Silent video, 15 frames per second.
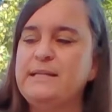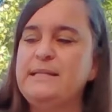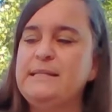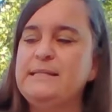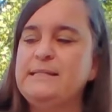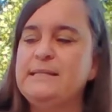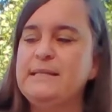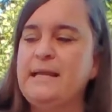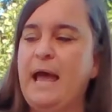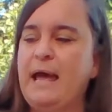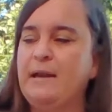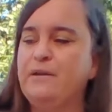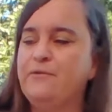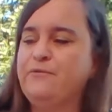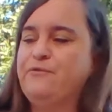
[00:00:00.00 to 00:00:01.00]
to need to get
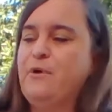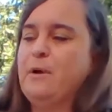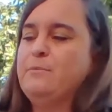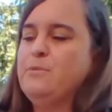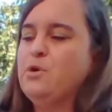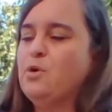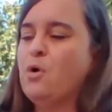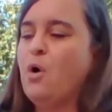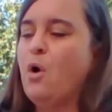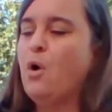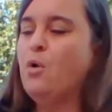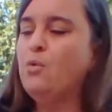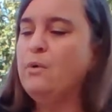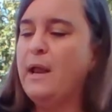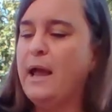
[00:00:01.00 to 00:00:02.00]
from your
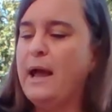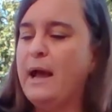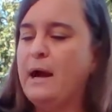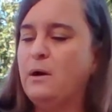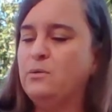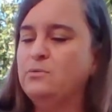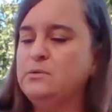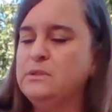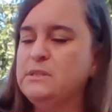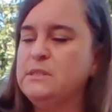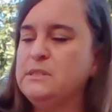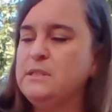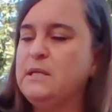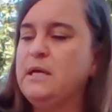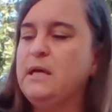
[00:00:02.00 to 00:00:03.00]
own
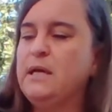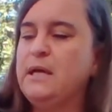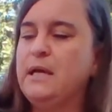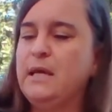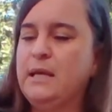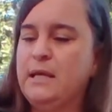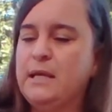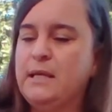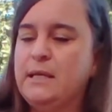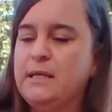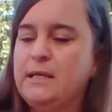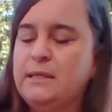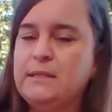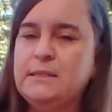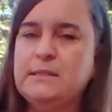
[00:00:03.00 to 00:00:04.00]
house
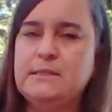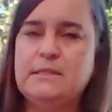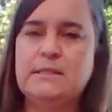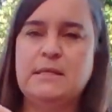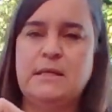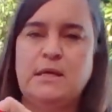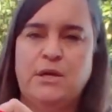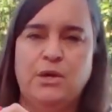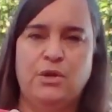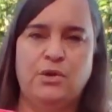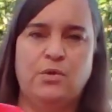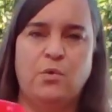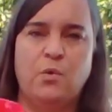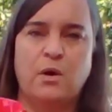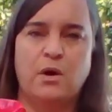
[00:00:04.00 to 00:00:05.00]
is
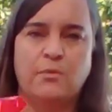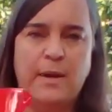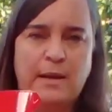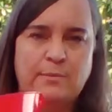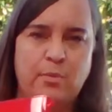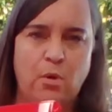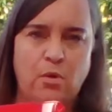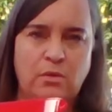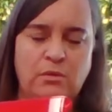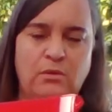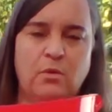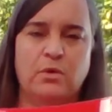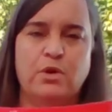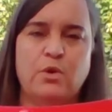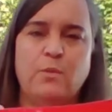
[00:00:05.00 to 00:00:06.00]
your red bowl
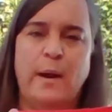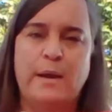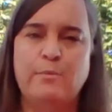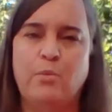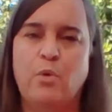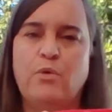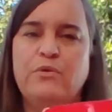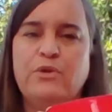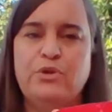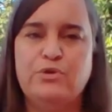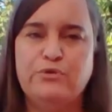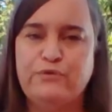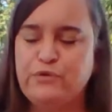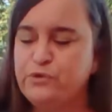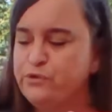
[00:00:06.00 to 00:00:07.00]
or your white bowl that
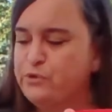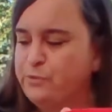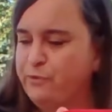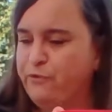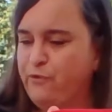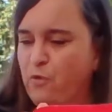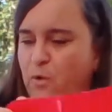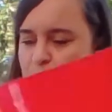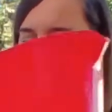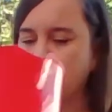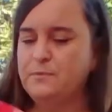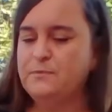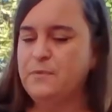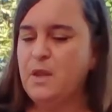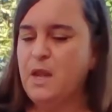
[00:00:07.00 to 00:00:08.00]
you've used before.
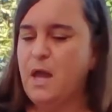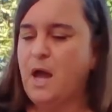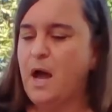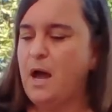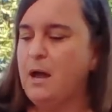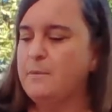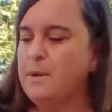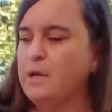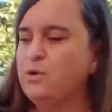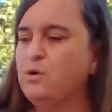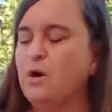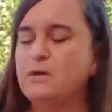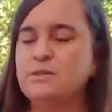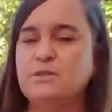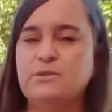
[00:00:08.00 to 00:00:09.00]
And you're
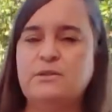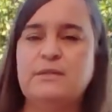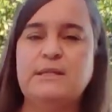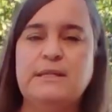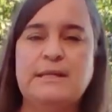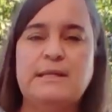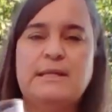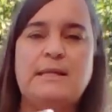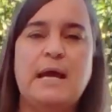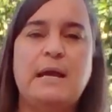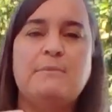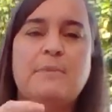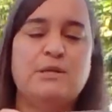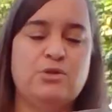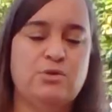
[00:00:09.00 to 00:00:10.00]
also going to need a
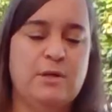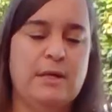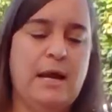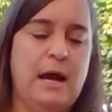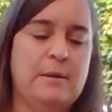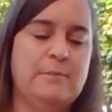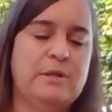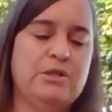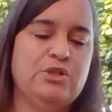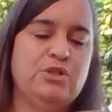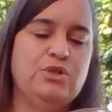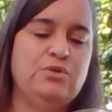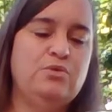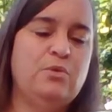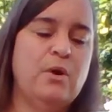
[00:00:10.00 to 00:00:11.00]
measuring cup, because
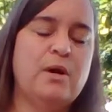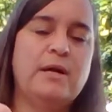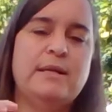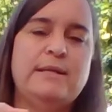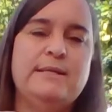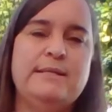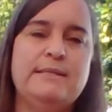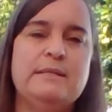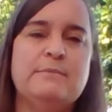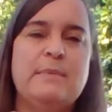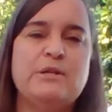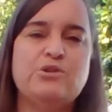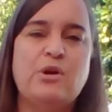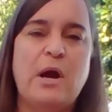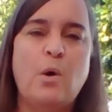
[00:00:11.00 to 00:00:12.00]
you are going to need to
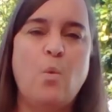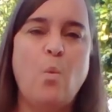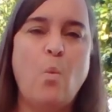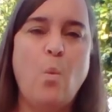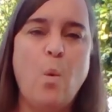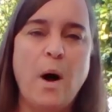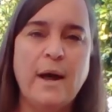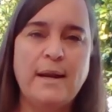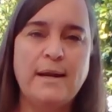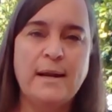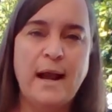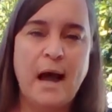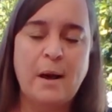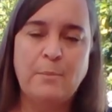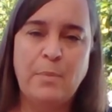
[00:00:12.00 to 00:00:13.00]
measure out 1
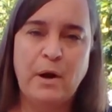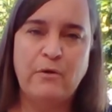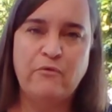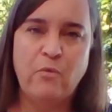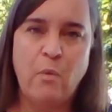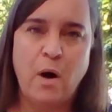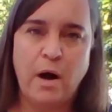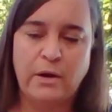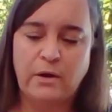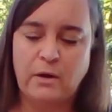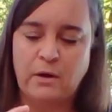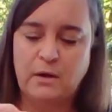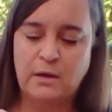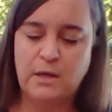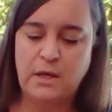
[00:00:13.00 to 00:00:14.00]
cup of
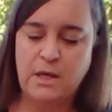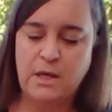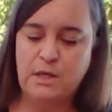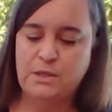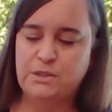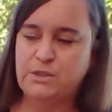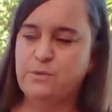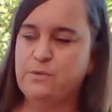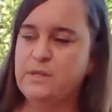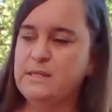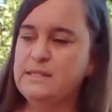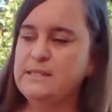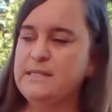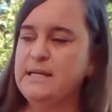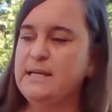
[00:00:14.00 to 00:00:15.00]
water. So
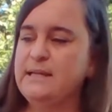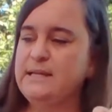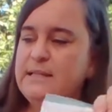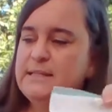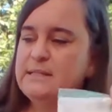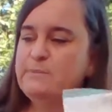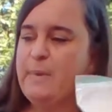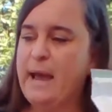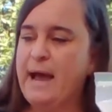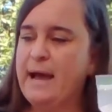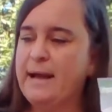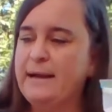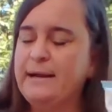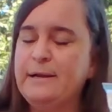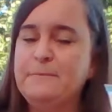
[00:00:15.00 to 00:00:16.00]
in this
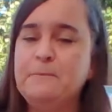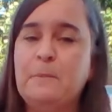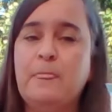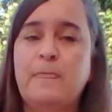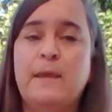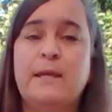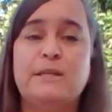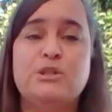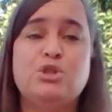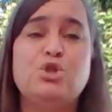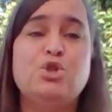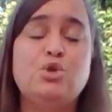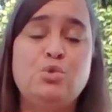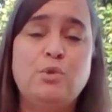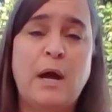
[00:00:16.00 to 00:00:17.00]
bag is
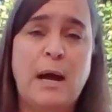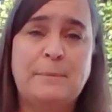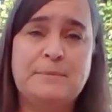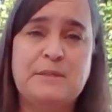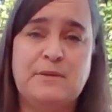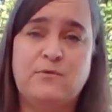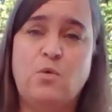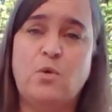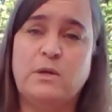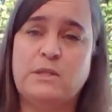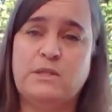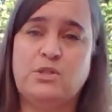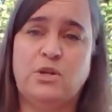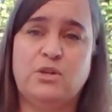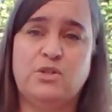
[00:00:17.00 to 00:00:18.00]
2 cups of
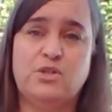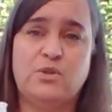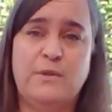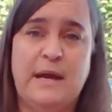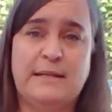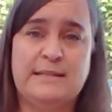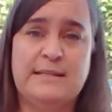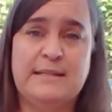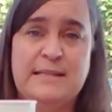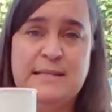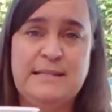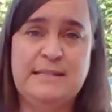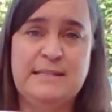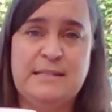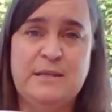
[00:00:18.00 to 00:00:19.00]
cornstarch. So that's
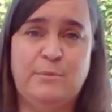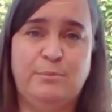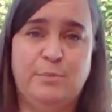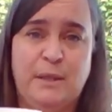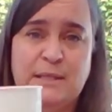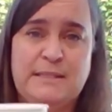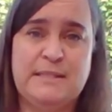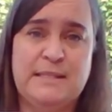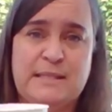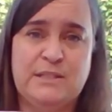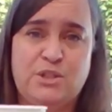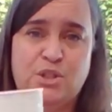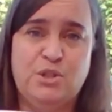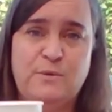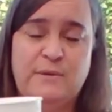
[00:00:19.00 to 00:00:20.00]
this plus this.
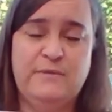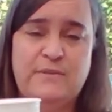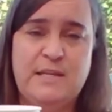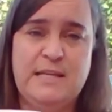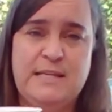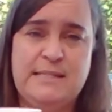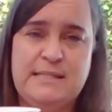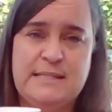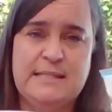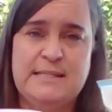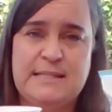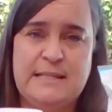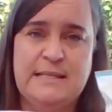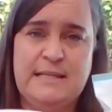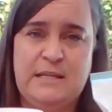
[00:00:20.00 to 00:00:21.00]
2 of these is
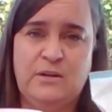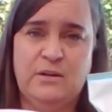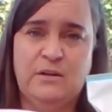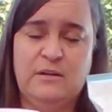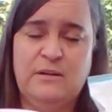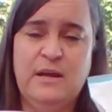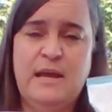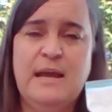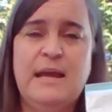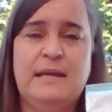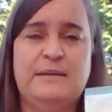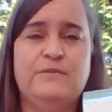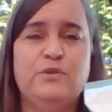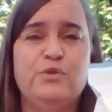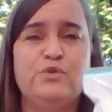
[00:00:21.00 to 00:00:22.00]
in here. And
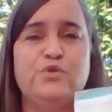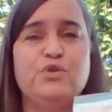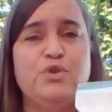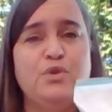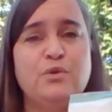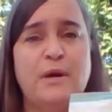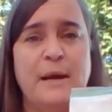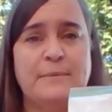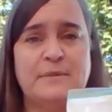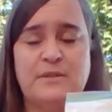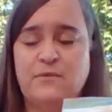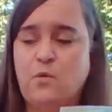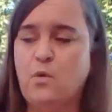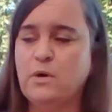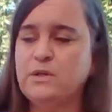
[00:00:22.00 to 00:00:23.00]
if you use 2 cups of
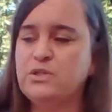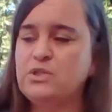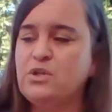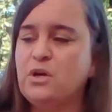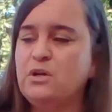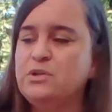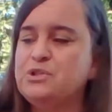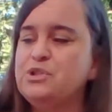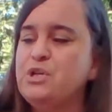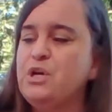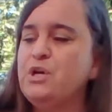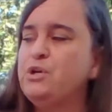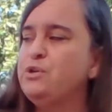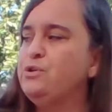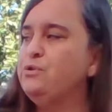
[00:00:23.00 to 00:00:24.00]
cornstarch,
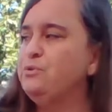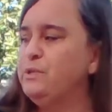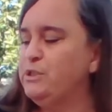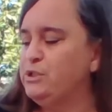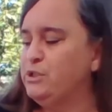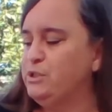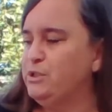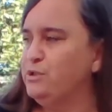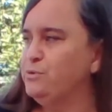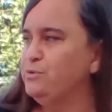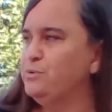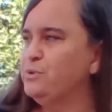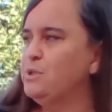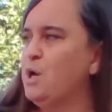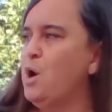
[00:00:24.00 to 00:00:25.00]
you need to
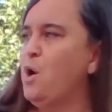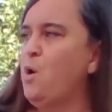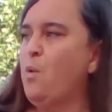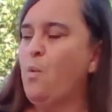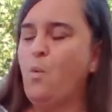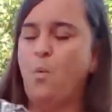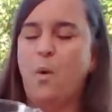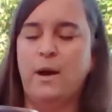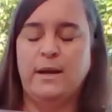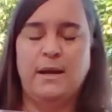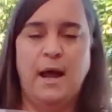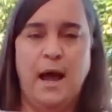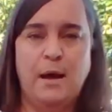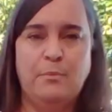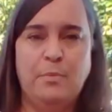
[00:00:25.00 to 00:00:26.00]
use 1
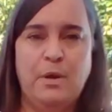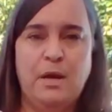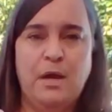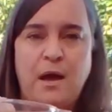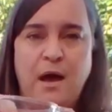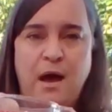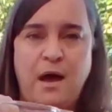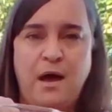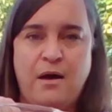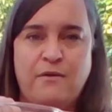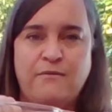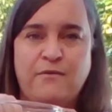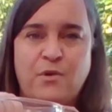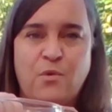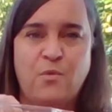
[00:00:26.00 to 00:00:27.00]
cup
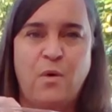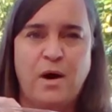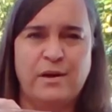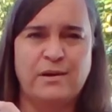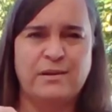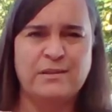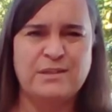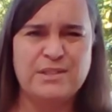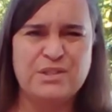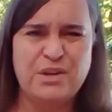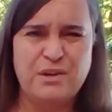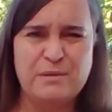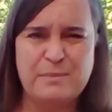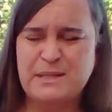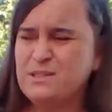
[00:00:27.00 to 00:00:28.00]
of water.
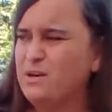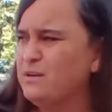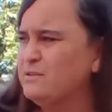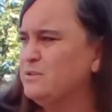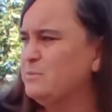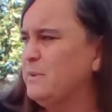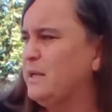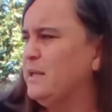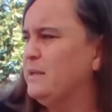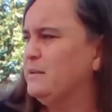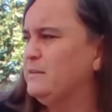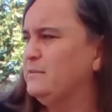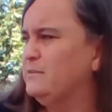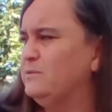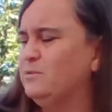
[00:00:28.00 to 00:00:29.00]
Sorry, my dogs are making
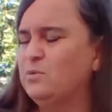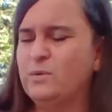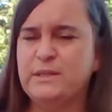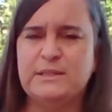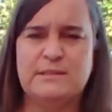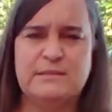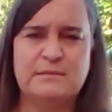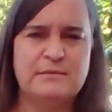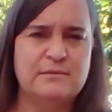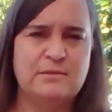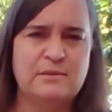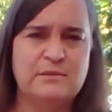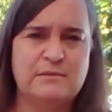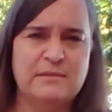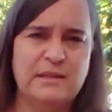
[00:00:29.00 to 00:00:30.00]
noise.
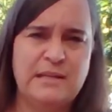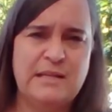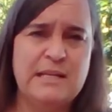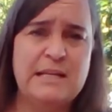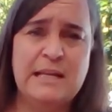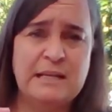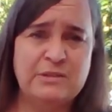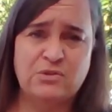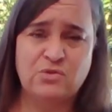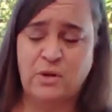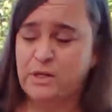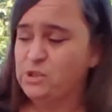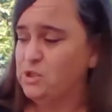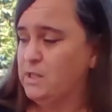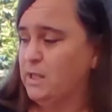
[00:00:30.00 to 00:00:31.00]
They're eating
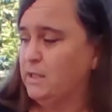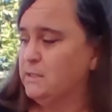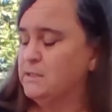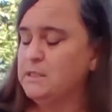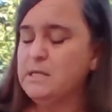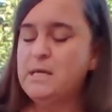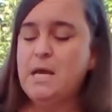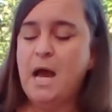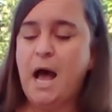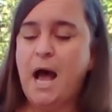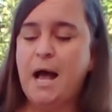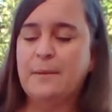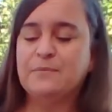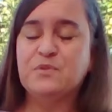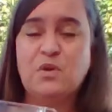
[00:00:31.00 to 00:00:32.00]
strange things.
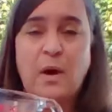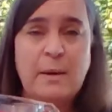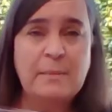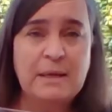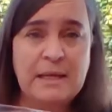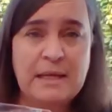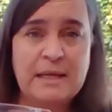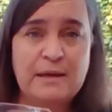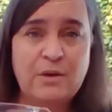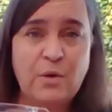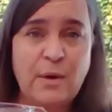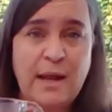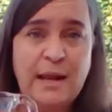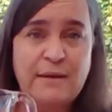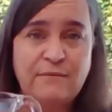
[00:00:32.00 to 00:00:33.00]
So I'm going to go
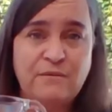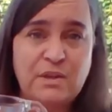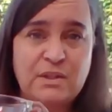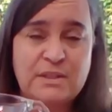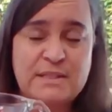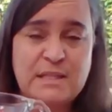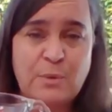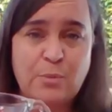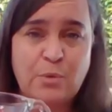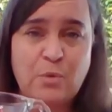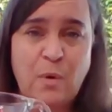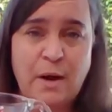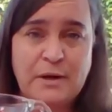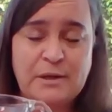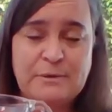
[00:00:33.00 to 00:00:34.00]
ahead and fill this up with
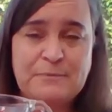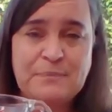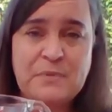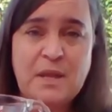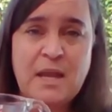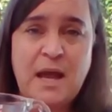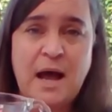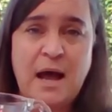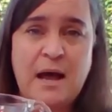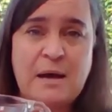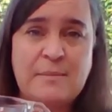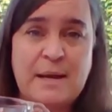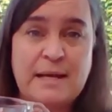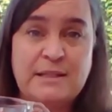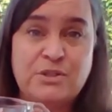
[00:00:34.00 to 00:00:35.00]
water
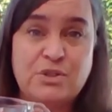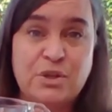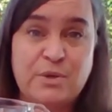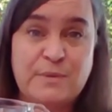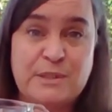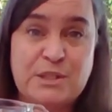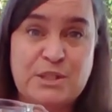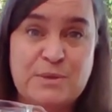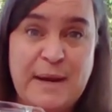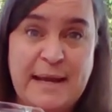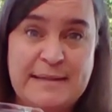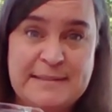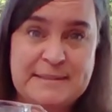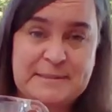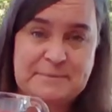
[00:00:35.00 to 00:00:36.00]
and show you what to do
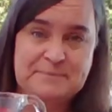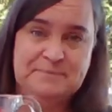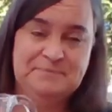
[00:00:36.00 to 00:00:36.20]
next.